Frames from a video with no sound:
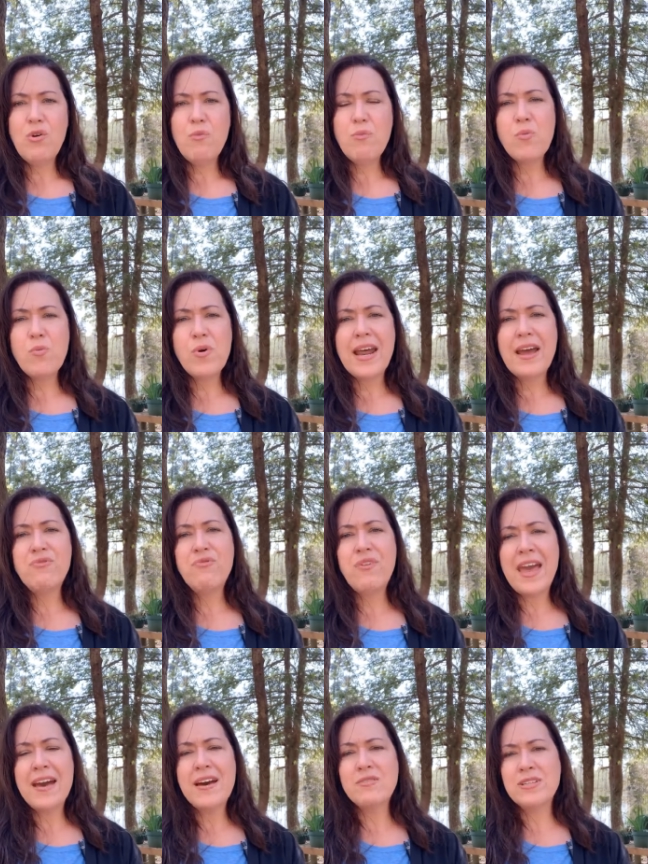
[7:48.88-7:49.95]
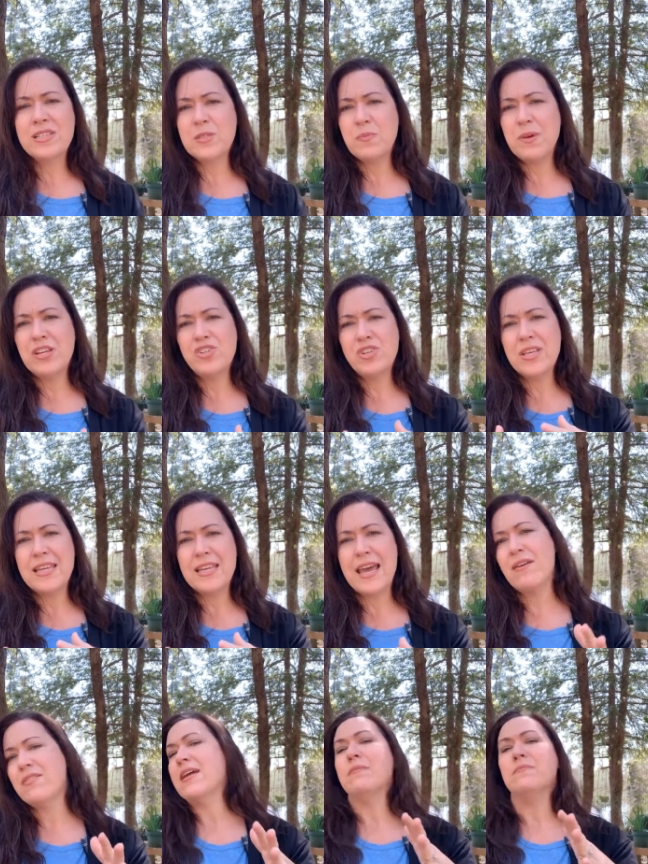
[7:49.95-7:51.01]
But what I found, especially
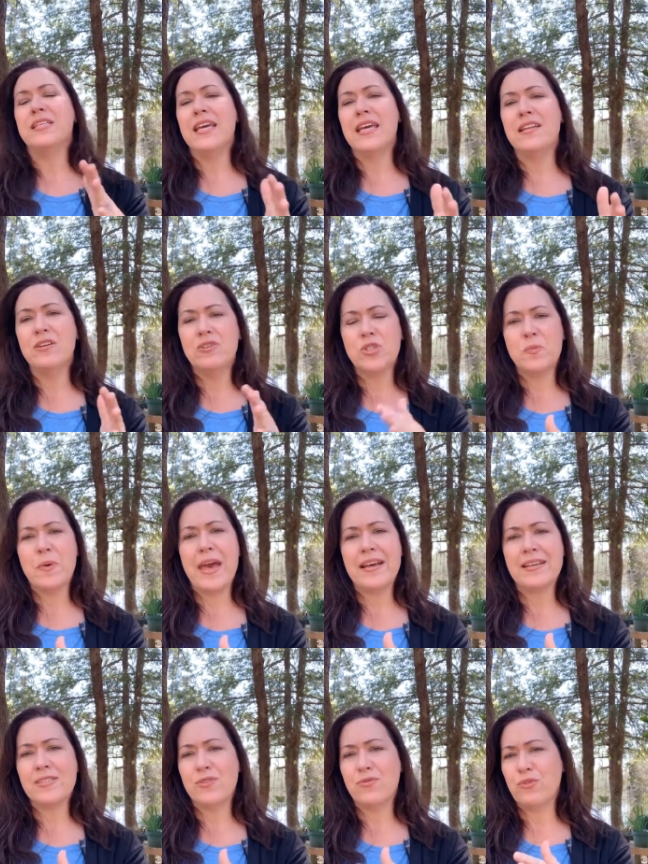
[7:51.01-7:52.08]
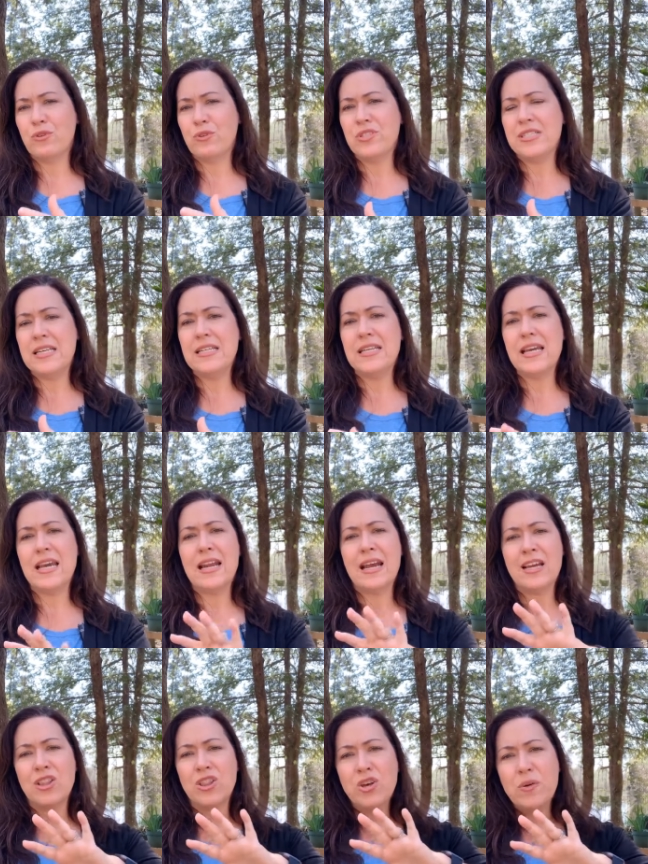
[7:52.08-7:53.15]
now that I'm 10 years past the first D-Day and I
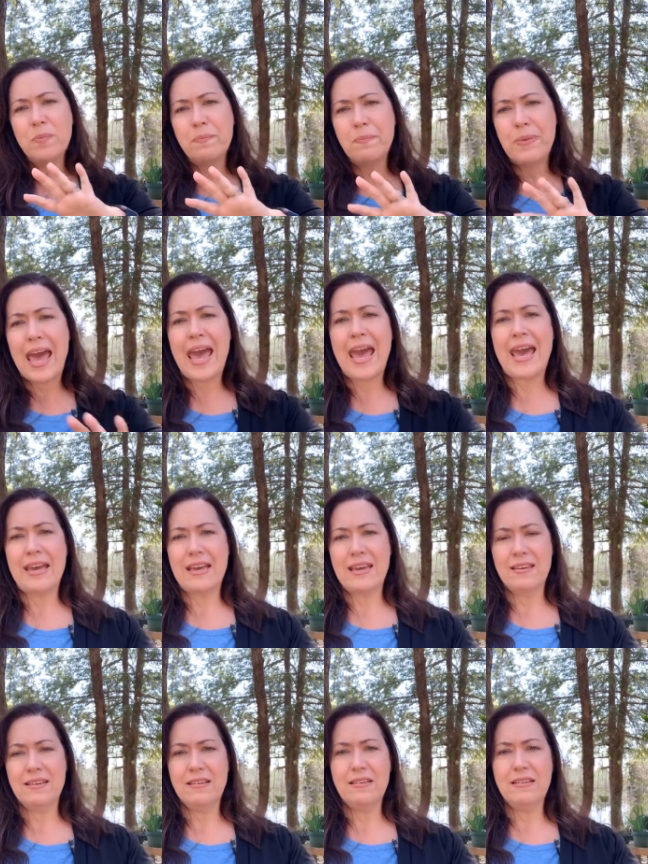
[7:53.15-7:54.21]
can look back,